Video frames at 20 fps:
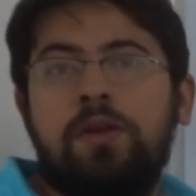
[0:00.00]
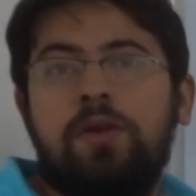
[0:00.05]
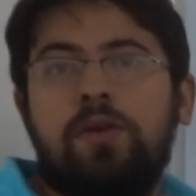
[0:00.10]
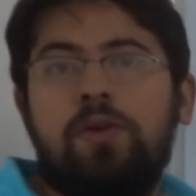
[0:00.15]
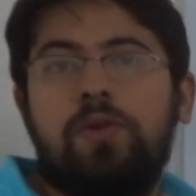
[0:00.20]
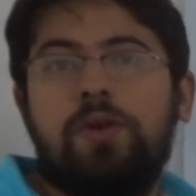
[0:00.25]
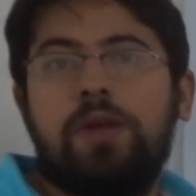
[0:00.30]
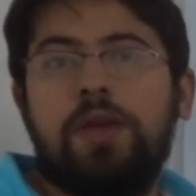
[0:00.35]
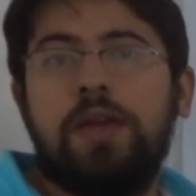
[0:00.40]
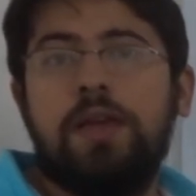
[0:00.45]

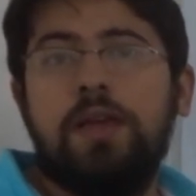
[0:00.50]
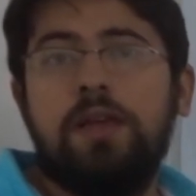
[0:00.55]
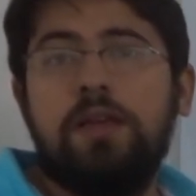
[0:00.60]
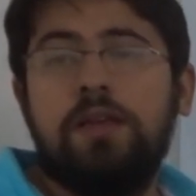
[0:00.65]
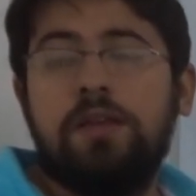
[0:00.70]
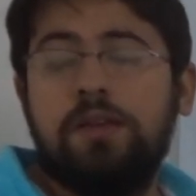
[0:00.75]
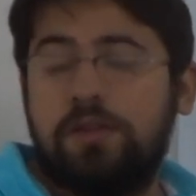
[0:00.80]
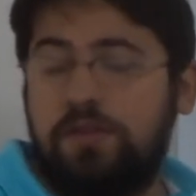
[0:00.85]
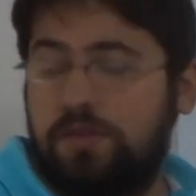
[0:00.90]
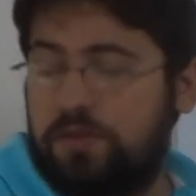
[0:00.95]
Okay,
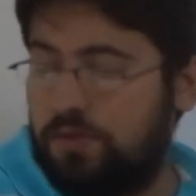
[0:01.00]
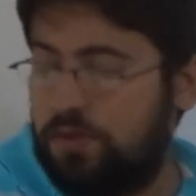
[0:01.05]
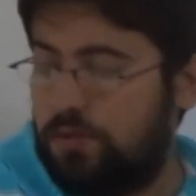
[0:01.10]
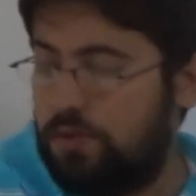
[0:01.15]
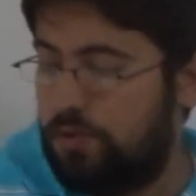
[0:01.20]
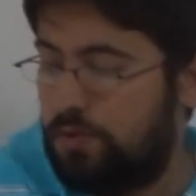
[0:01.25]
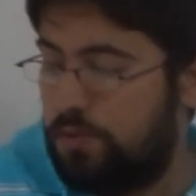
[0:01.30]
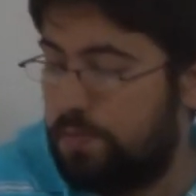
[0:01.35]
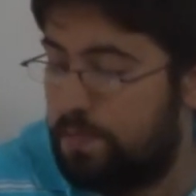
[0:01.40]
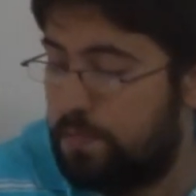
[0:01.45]

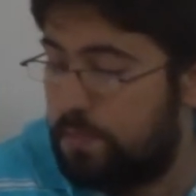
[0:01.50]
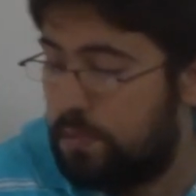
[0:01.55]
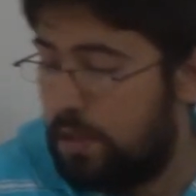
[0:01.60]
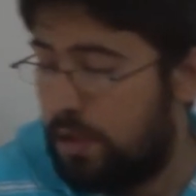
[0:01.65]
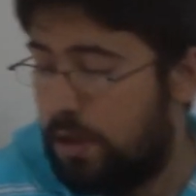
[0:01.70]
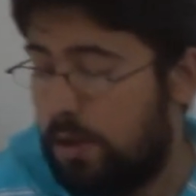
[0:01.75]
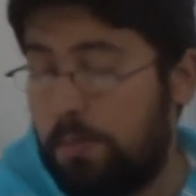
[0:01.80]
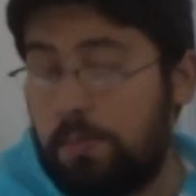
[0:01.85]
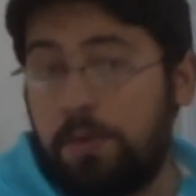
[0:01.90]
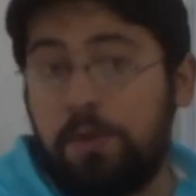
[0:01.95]
so
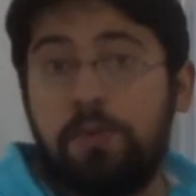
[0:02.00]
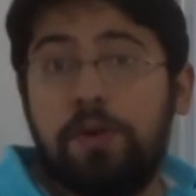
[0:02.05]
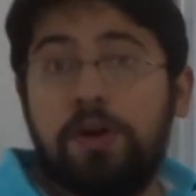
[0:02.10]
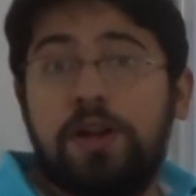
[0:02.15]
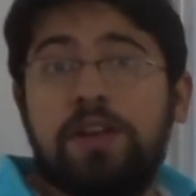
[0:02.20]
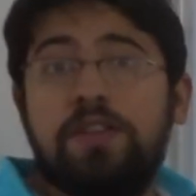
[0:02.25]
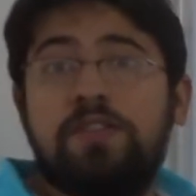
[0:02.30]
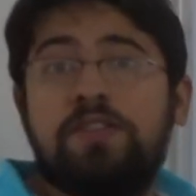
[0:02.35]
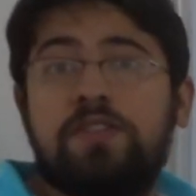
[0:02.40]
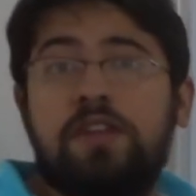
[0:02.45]
but we're
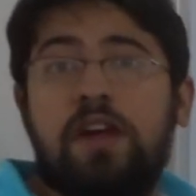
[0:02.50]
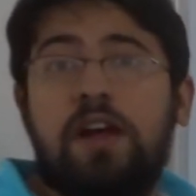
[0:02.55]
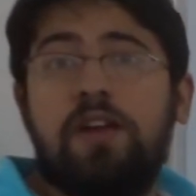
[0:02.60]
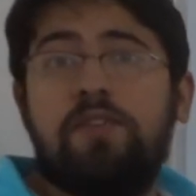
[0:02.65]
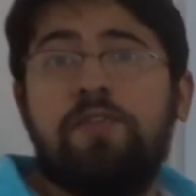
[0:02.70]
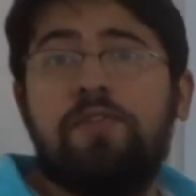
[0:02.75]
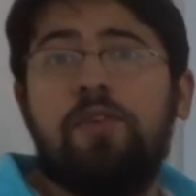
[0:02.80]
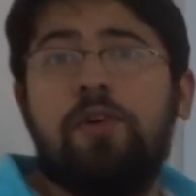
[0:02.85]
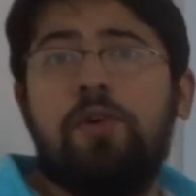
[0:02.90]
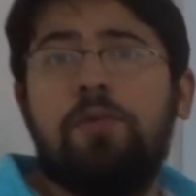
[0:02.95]
going to
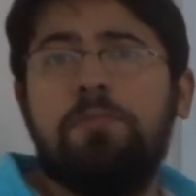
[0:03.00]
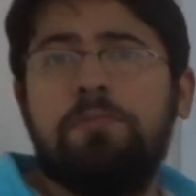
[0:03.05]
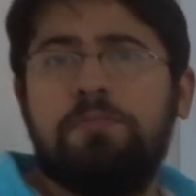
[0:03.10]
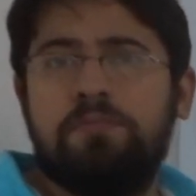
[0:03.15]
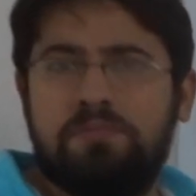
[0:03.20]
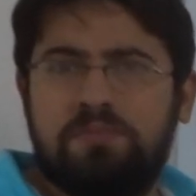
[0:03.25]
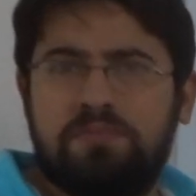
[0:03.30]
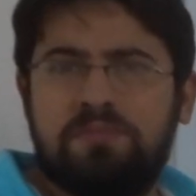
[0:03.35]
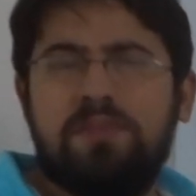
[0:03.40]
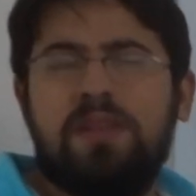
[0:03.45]
start
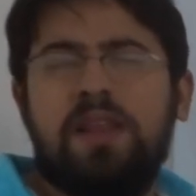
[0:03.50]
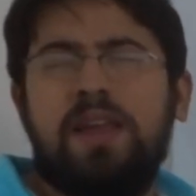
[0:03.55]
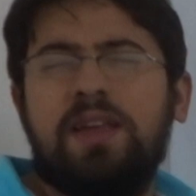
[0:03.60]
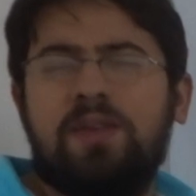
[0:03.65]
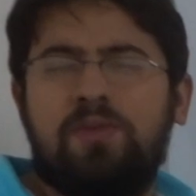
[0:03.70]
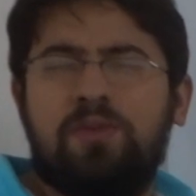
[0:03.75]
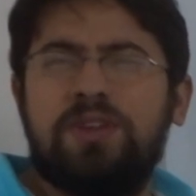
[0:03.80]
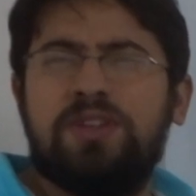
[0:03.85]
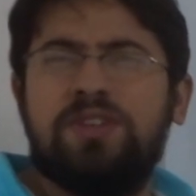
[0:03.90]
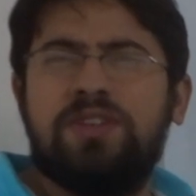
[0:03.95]
from
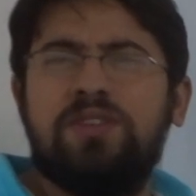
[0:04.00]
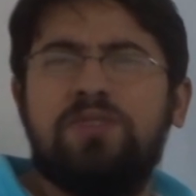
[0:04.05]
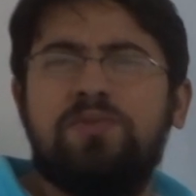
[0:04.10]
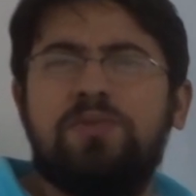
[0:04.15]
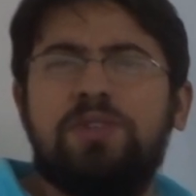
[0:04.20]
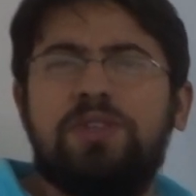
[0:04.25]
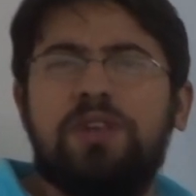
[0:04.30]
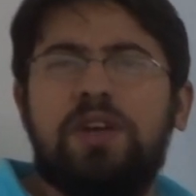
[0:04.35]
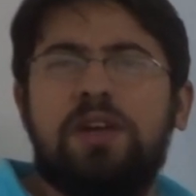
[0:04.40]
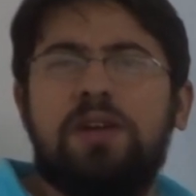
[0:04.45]
like questions
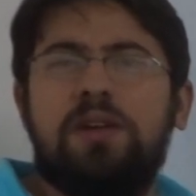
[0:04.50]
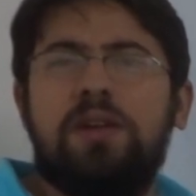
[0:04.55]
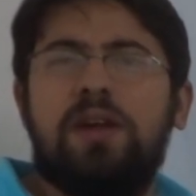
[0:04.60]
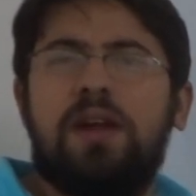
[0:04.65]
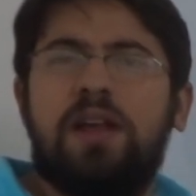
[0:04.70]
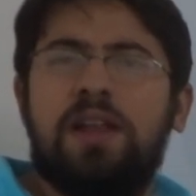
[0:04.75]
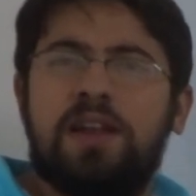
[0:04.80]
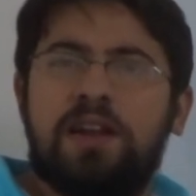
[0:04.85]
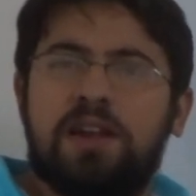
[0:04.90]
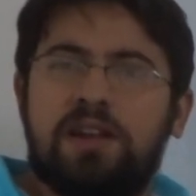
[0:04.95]
which are
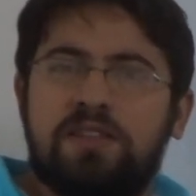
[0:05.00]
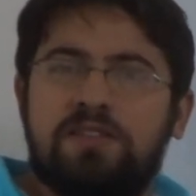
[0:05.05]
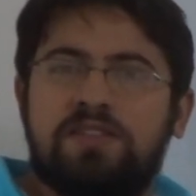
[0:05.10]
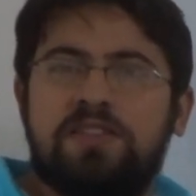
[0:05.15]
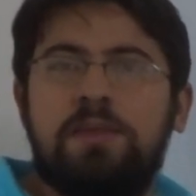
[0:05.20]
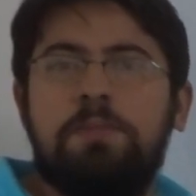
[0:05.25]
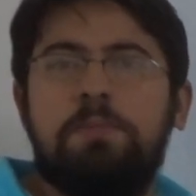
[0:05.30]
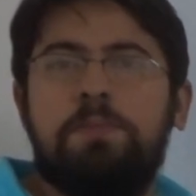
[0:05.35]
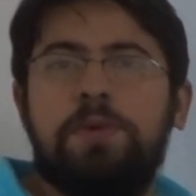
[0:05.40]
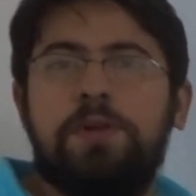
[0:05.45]
a little
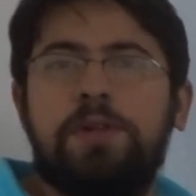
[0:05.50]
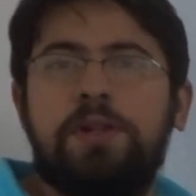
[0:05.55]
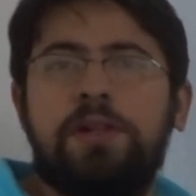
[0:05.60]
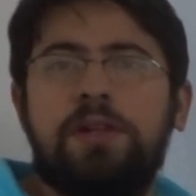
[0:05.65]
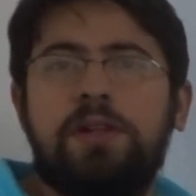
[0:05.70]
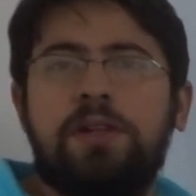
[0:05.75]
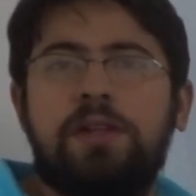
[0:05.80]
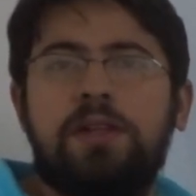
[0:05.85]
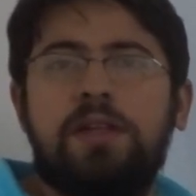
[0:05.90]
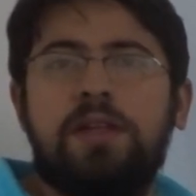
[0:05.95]

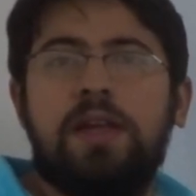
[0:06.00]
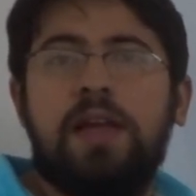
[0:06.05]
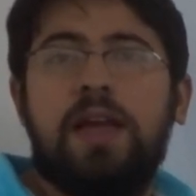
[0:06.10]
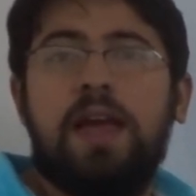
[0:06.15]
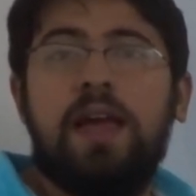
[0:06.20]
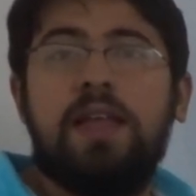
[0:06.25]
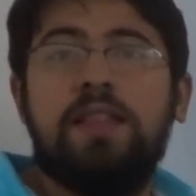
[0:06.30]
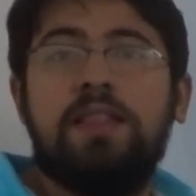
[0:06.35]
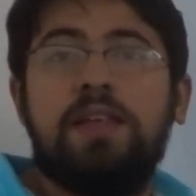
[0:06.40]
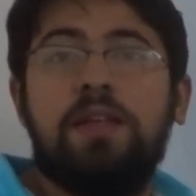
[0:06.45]
simple,
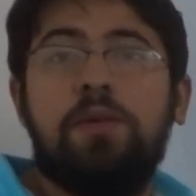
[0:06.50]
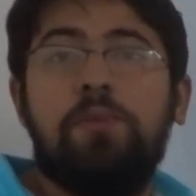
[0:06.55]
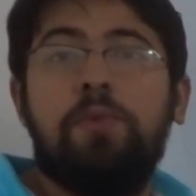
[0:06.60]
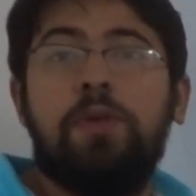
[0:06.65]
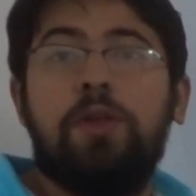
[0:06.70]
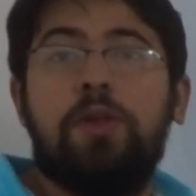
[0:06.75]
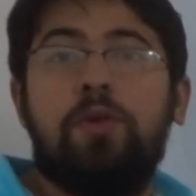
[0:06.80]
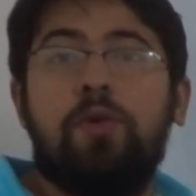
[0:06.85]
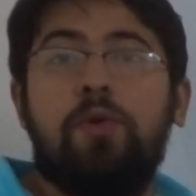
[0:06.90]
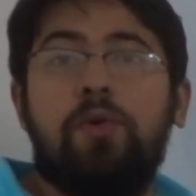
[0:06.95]
and then
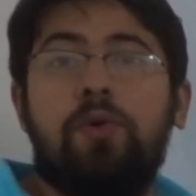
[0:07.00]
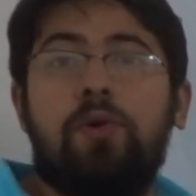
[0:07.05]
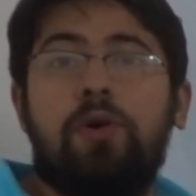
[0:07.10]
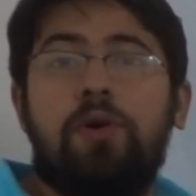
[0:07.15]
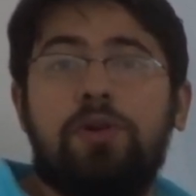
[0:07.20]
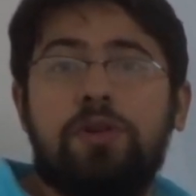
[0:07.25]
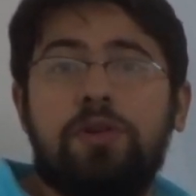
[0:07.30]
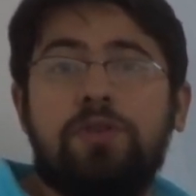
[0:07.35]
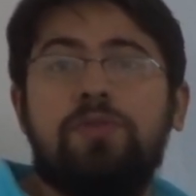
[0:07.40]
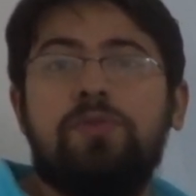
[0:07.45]
we'll go
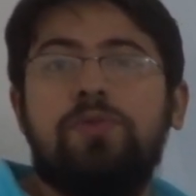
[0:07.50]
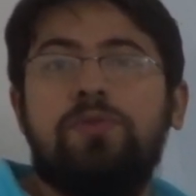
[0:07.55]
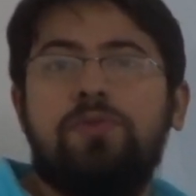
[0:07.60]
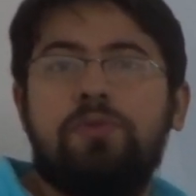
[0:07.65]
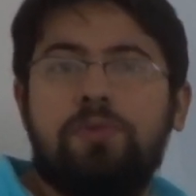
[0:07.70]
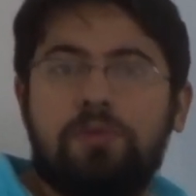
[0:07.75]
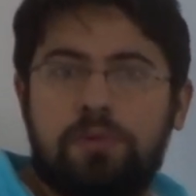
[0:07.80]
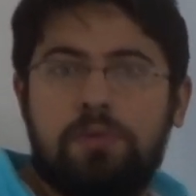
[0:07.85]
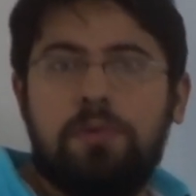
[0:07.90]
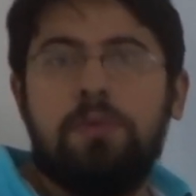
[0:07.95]
on
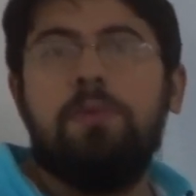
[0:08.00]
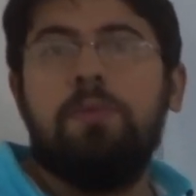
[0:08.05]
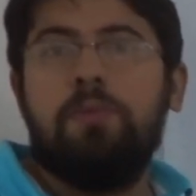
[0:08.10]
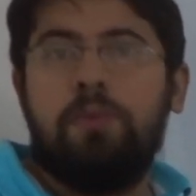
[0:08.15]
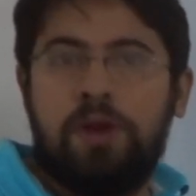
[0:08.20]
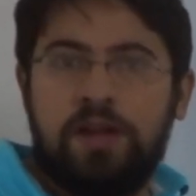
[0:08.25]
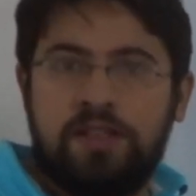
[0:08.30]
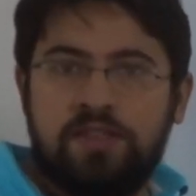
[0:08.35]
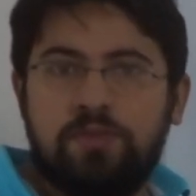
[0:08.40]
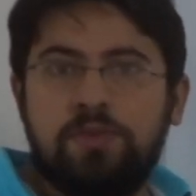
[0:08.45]
to
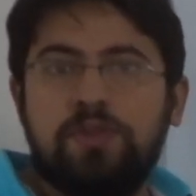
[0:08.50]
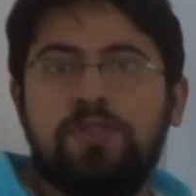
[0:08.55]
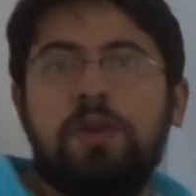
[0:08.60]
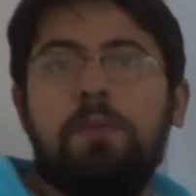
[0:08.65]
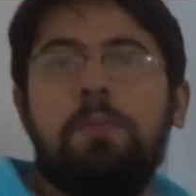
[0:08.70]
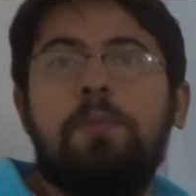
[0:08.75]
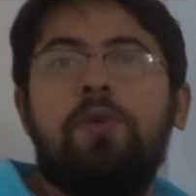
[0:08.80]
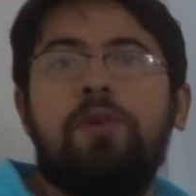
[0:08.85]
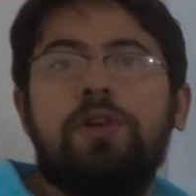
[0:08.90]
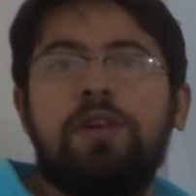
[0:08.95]
ones which
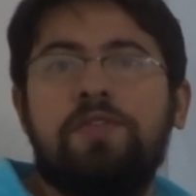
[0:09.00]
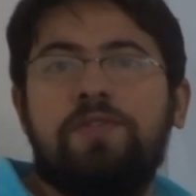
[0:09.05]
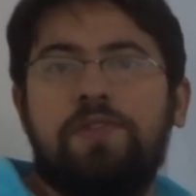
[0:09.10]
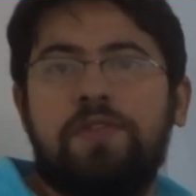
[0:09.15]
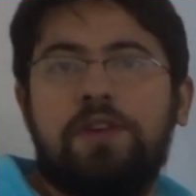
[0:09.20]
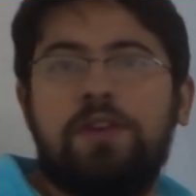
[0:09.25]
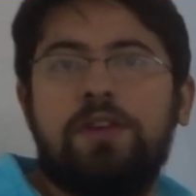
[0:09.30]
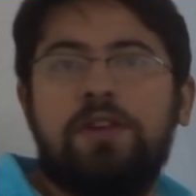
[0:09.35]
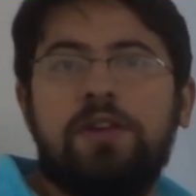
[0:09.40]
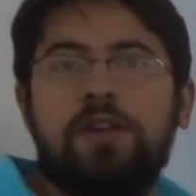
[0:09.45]
are more
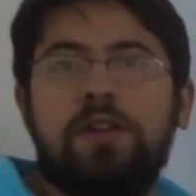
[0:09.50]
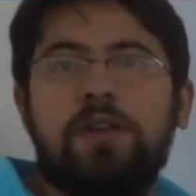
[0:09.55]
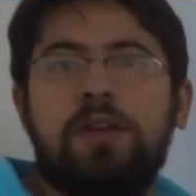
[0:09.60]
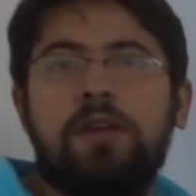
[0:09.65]
difficult.